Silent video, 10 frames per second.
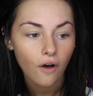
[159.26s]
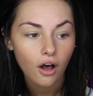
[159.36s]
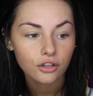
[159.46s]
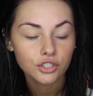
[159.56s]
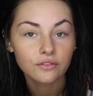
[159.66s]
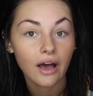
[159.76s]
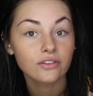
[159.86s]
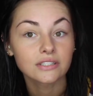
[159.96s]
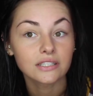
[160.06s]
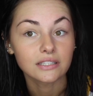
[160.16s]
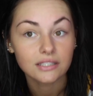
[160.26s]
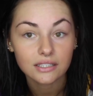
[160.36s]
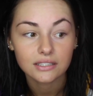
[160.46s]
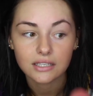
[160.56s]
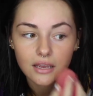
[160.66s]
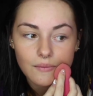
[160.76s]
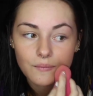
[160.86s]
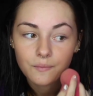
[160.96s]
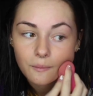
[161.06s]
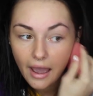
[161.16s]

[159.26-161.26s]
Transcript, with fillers: fall 2016.